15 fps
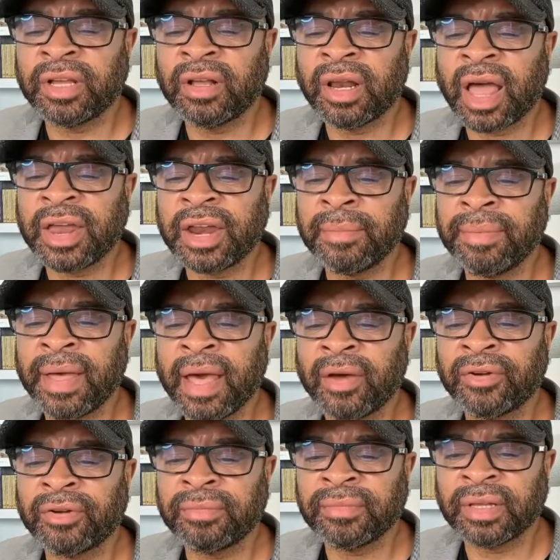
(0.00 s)

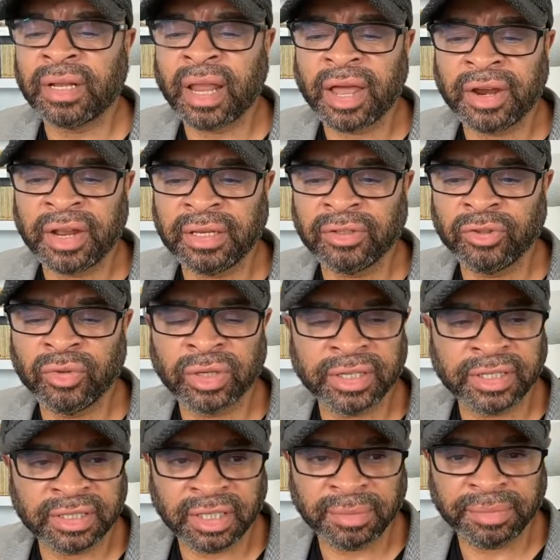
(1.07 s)
caudate
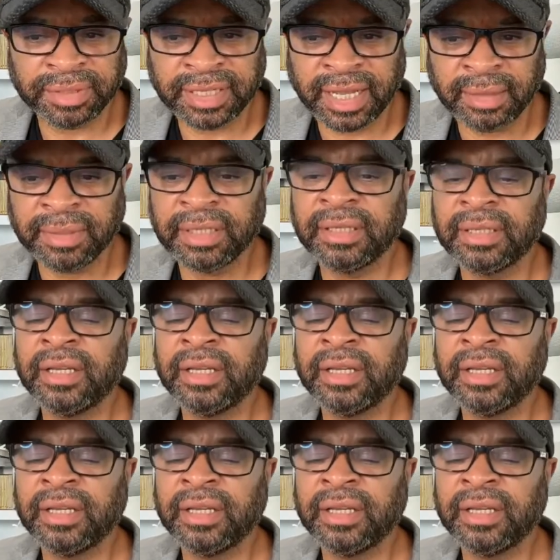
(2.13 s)
nucleus, and the putamen.